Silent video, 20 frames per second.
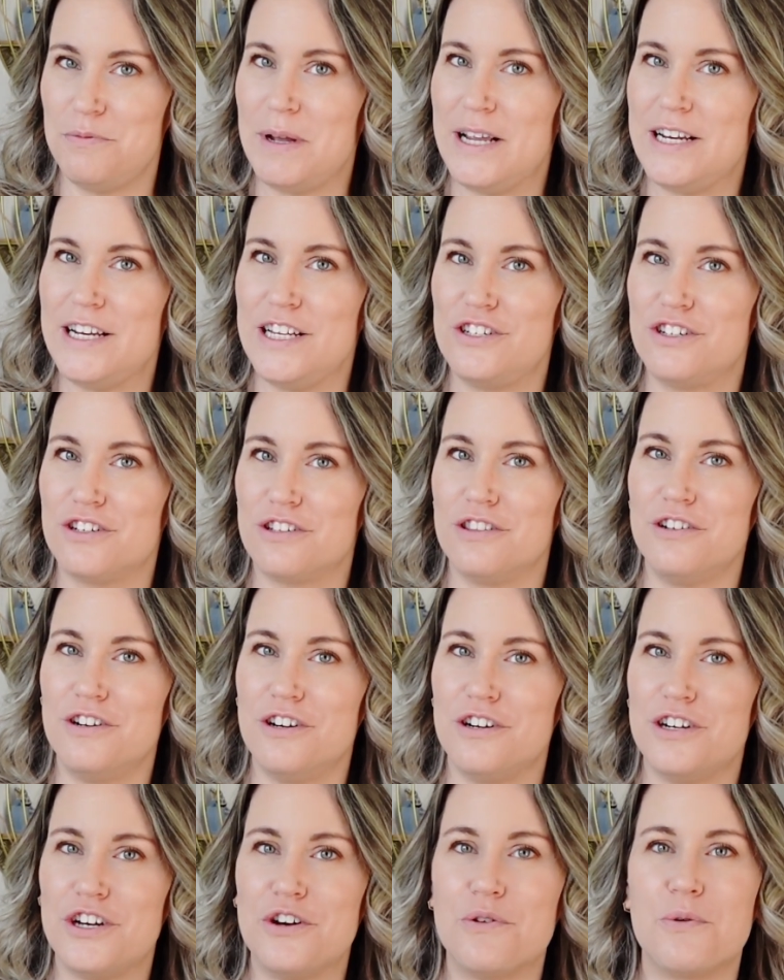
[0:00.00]
you may need to
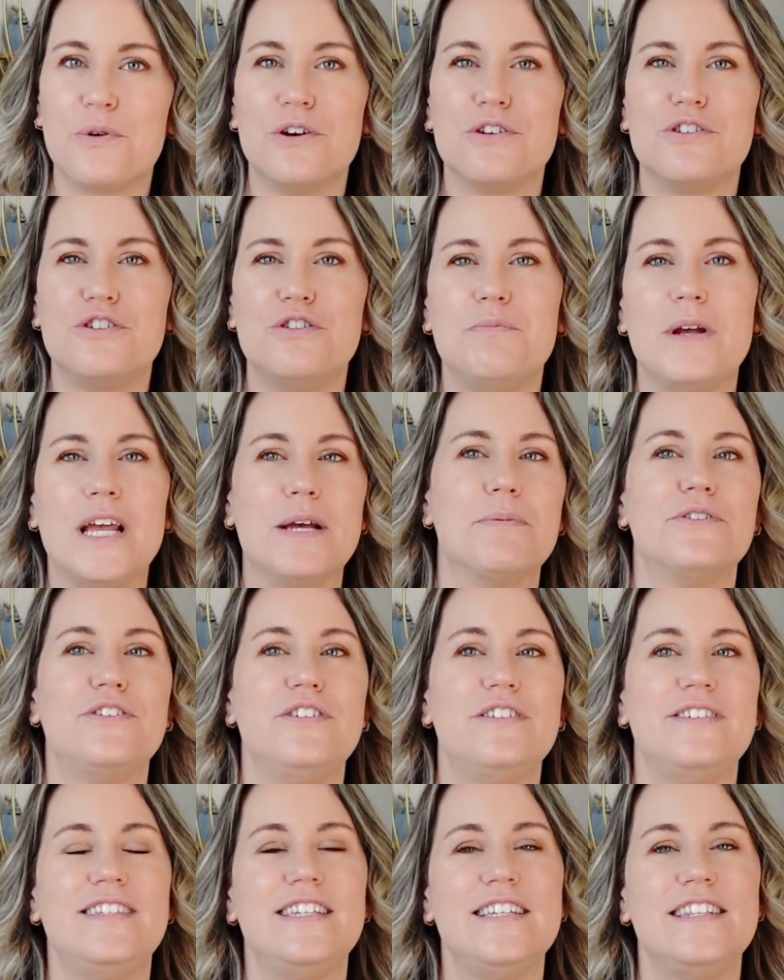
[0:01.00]
learn in order to be able
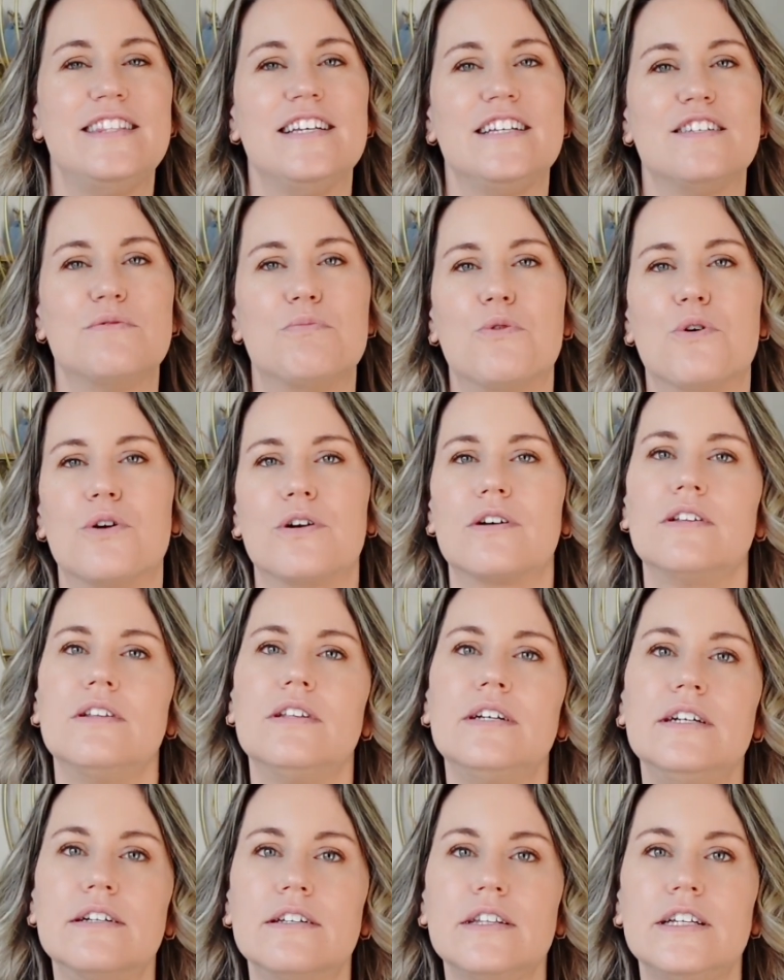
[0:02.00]
to see things more
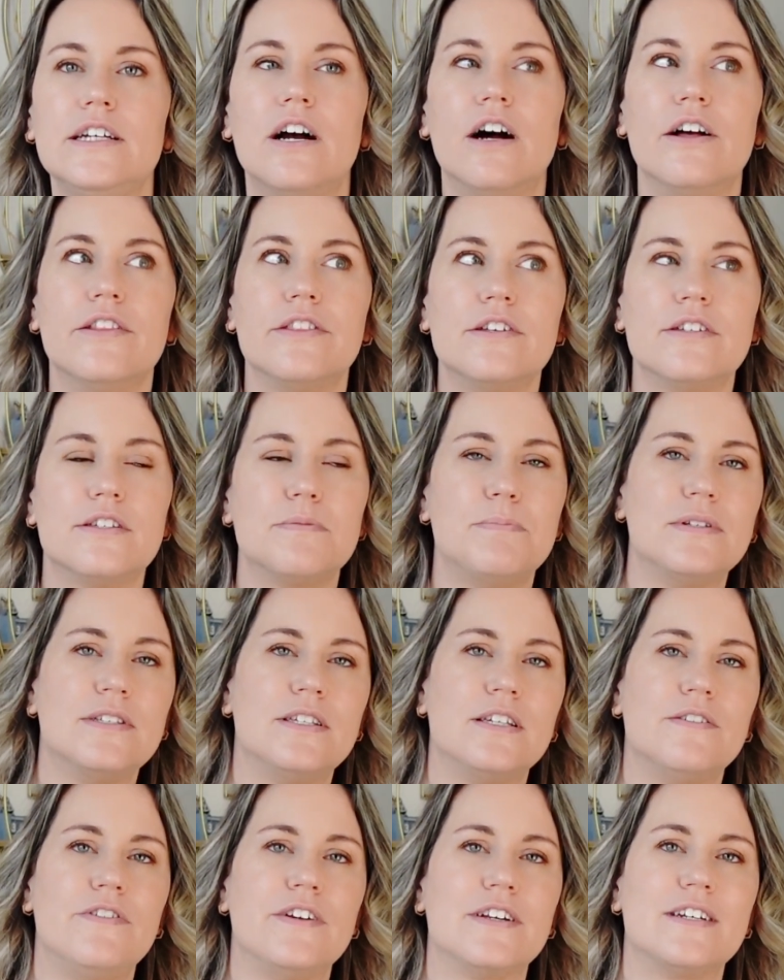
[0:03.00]
clearly on this
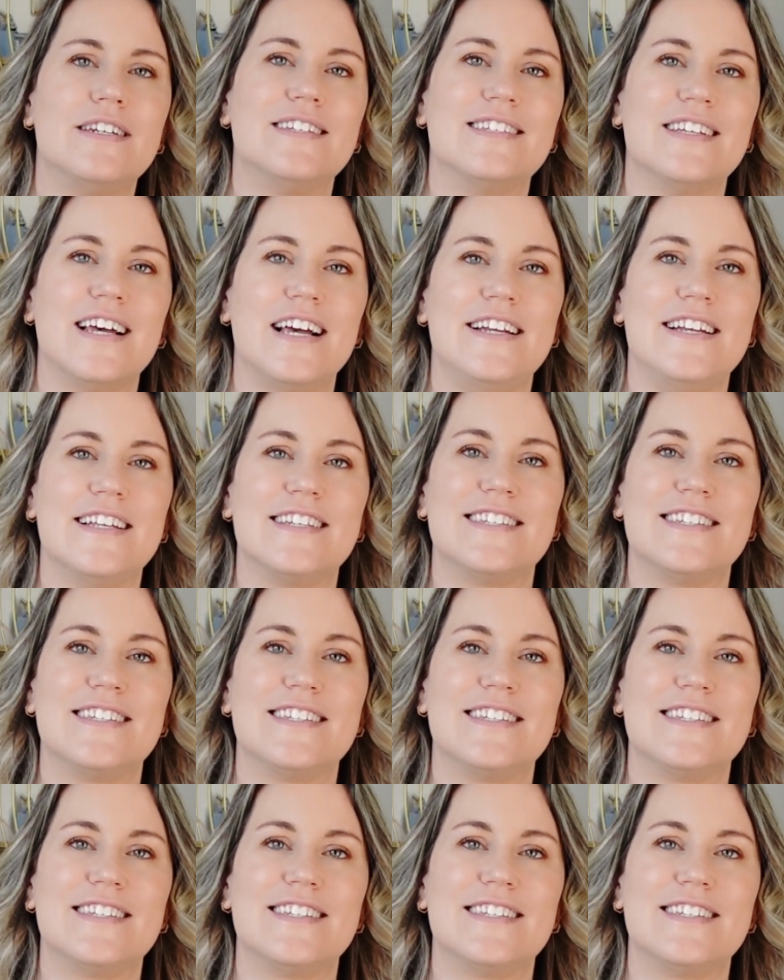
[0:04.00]
specific design